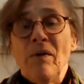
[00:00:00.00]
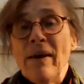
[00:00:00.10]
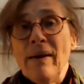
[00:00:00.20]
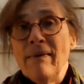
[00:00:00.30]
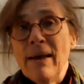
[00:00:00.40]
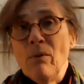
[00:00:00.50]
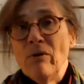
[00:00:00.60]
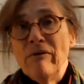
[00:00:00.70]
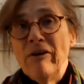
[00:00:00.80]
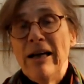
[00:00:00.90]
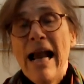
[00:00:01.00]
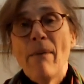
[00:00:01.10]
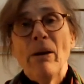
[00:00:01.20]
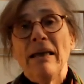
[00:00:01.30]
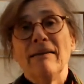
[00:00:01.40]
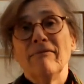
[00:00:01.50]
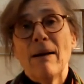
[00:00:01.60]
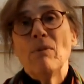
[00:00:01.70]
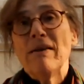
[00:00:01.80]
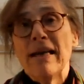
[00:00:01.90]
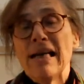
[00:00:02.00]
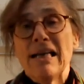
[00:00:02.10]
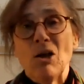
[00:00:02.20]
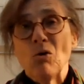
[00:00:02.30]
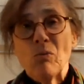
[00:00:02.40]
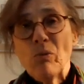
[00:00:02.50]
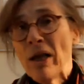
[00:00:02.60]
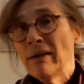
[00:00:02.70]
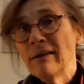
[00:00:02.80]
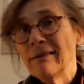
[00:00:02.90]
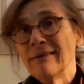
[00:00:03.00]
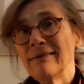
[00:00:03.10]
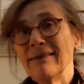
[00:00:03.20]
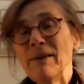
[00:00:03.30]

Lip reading: they were a very happy family there, an older brother.